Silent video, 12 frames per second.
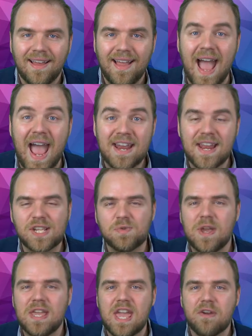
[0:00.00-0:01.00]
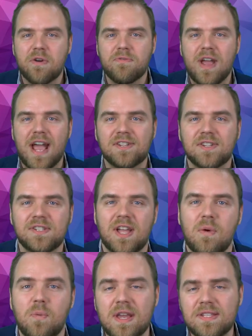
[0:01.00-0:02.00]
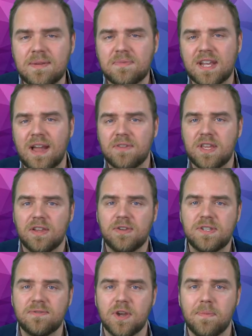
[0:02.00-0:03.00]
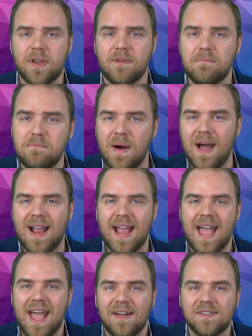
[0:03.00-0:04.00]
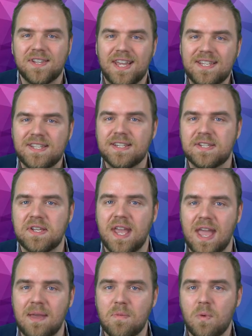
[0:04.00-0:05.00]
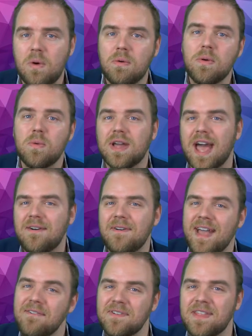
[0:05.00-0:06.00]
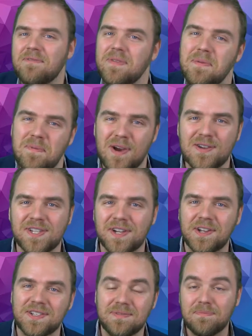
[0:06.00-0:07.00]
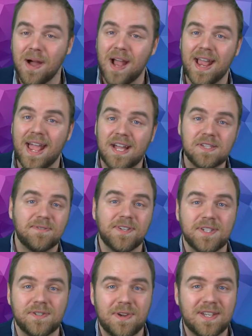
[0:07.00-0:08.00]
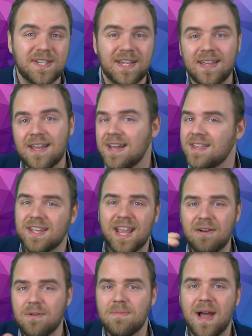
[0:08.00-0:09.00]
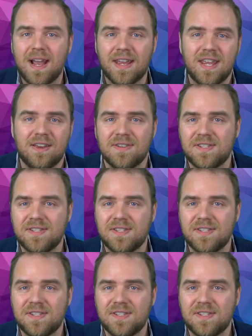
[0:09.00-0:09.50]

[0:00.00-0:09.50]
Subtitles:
Hey, next week here on Reactions Line, we attempt to cover the elusive topic of buying a house. Is it a scam? Where we will cover everything from the pros and cons of buying a house versus renting, the current market here in